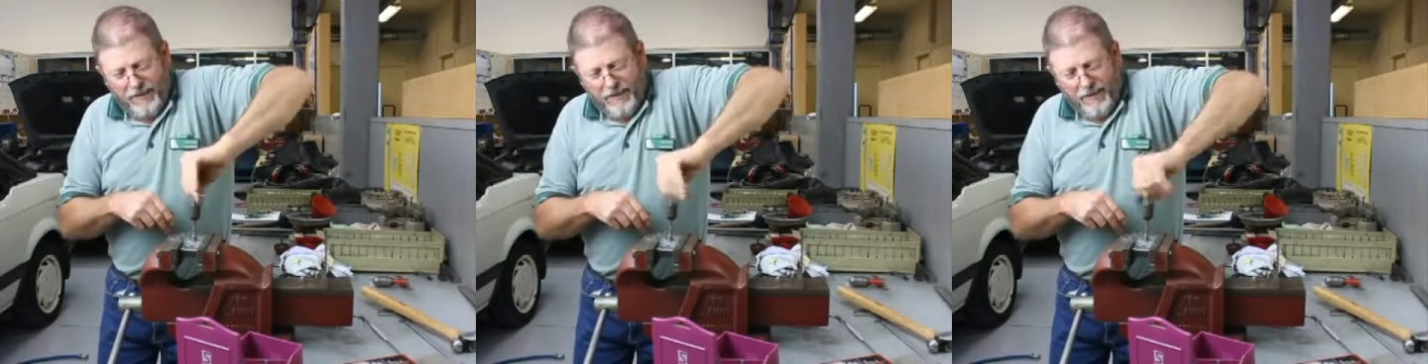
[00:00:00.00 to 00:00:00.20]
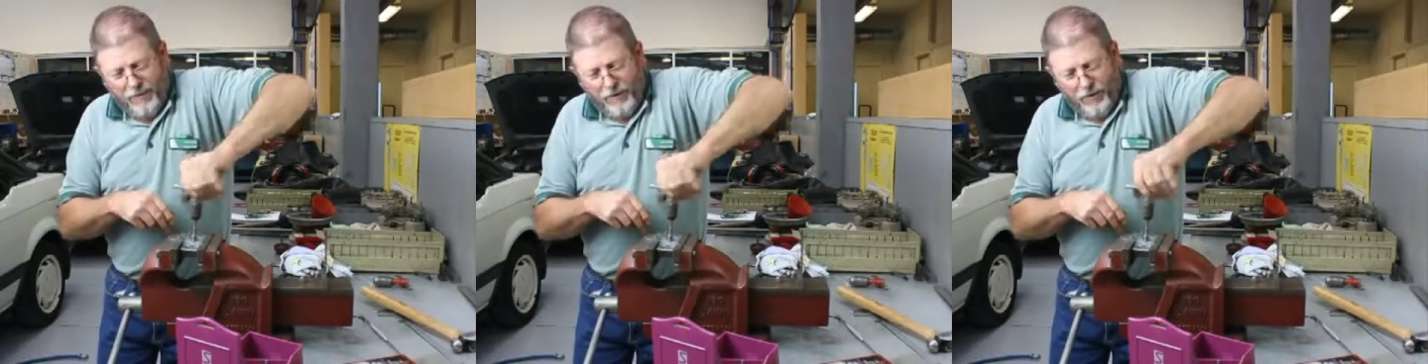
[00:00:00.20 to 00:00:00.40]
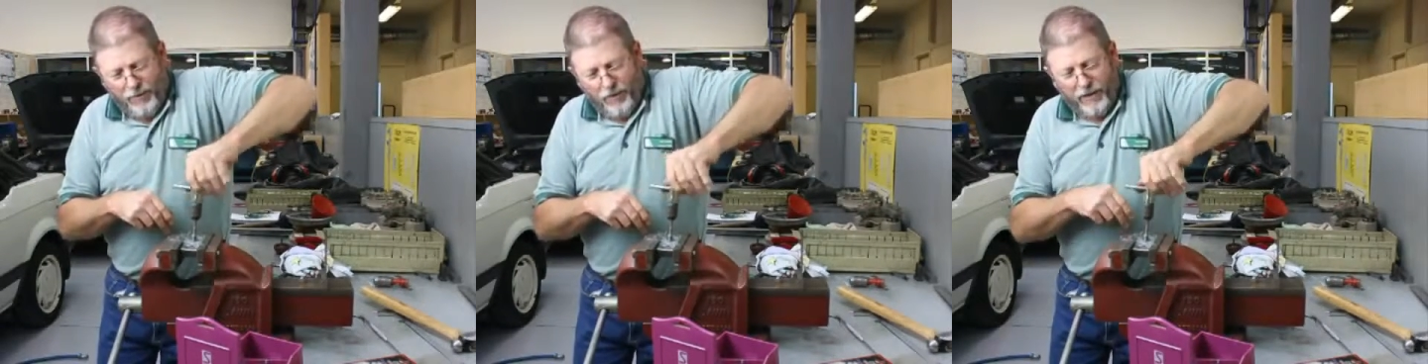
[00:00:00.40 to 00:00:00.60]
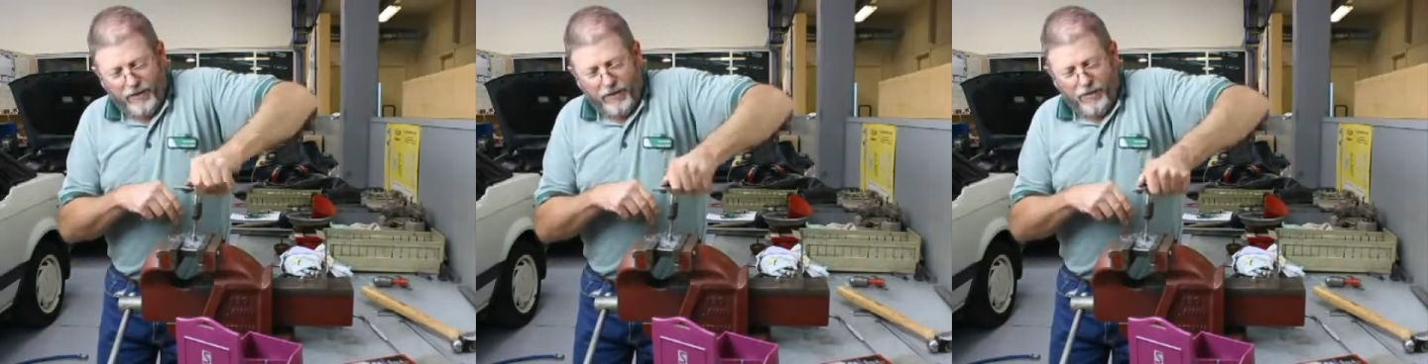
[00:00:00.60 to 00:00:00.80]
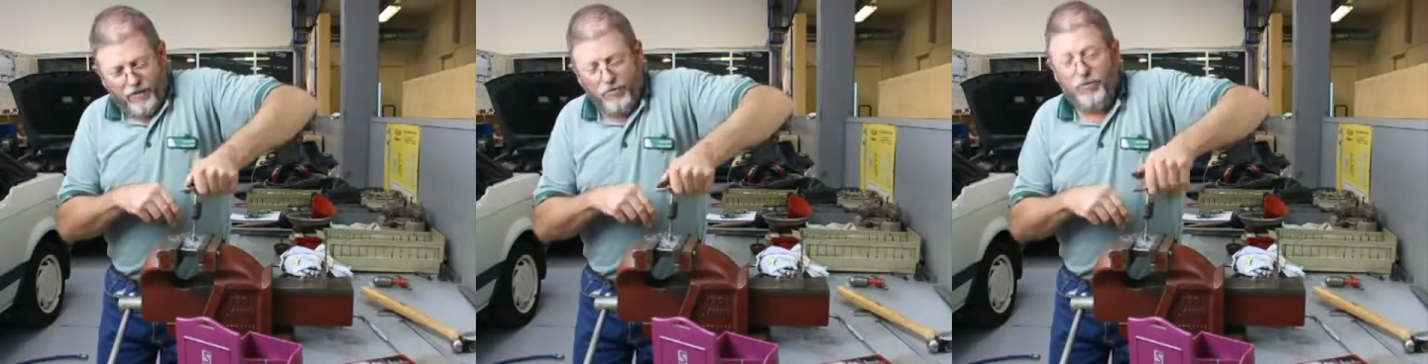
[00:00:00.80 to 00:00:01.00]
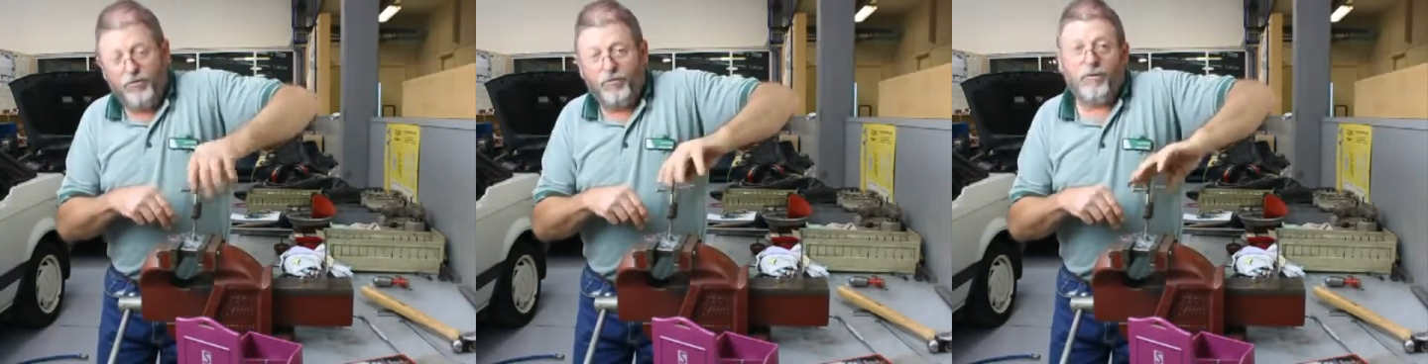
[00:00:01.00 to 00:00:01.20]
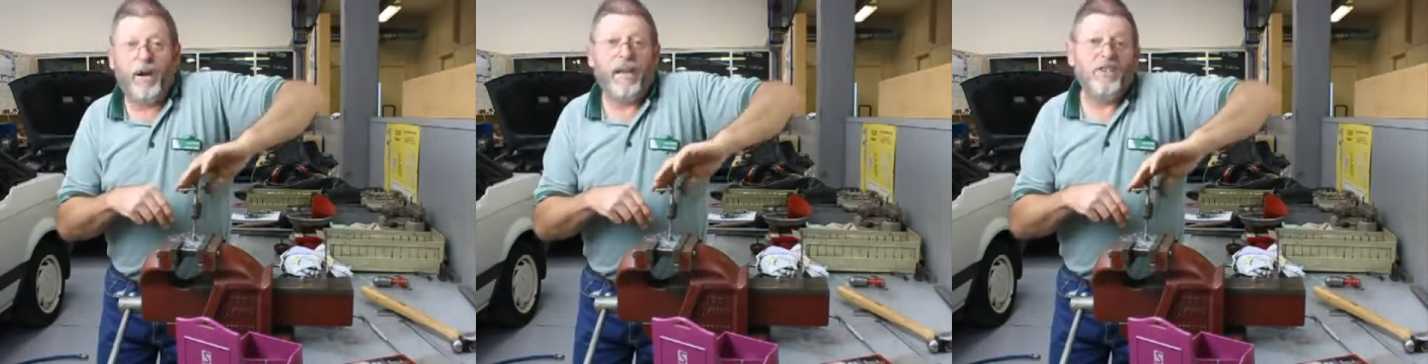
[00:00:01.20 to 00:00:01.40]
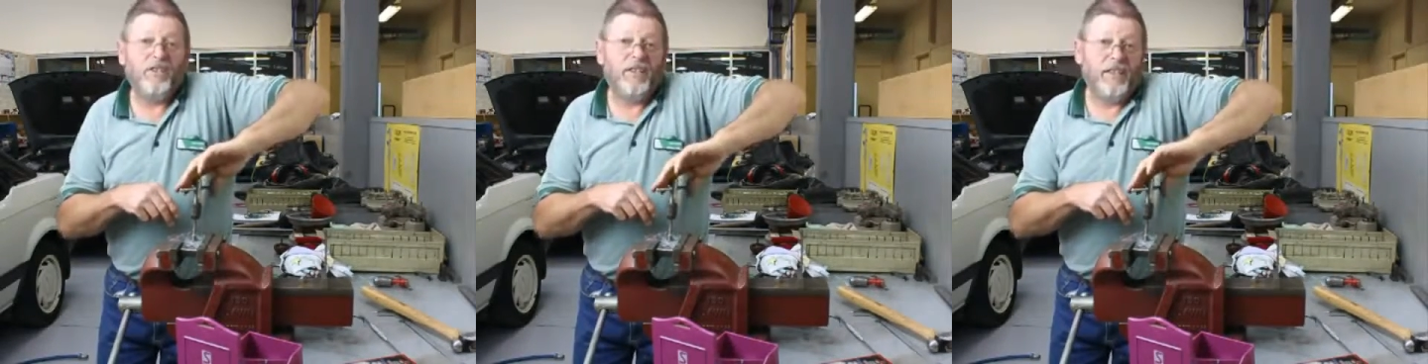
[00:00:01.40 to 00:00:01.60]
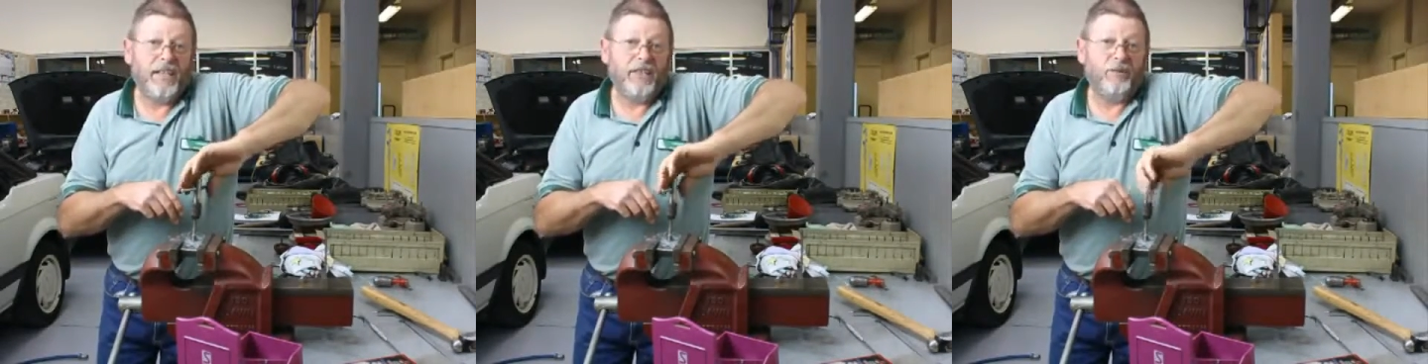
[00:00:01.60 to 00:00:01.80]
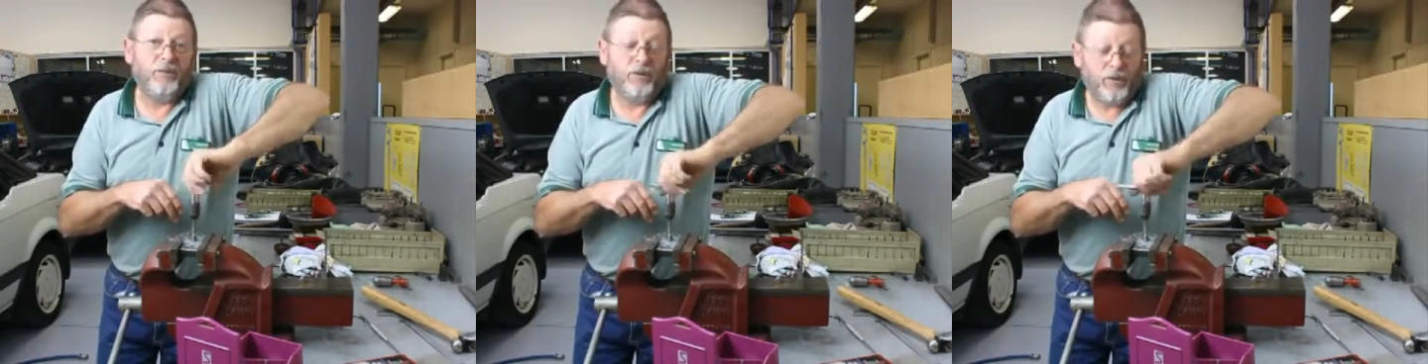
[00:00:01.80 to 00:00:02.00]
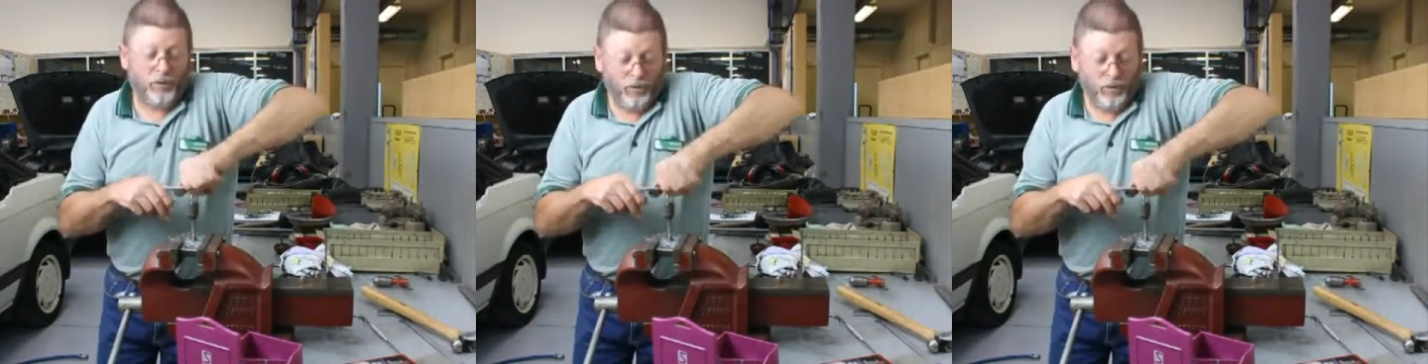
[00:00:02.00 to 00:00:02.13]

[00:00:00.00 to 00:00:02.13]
in between the two threads, and that's what's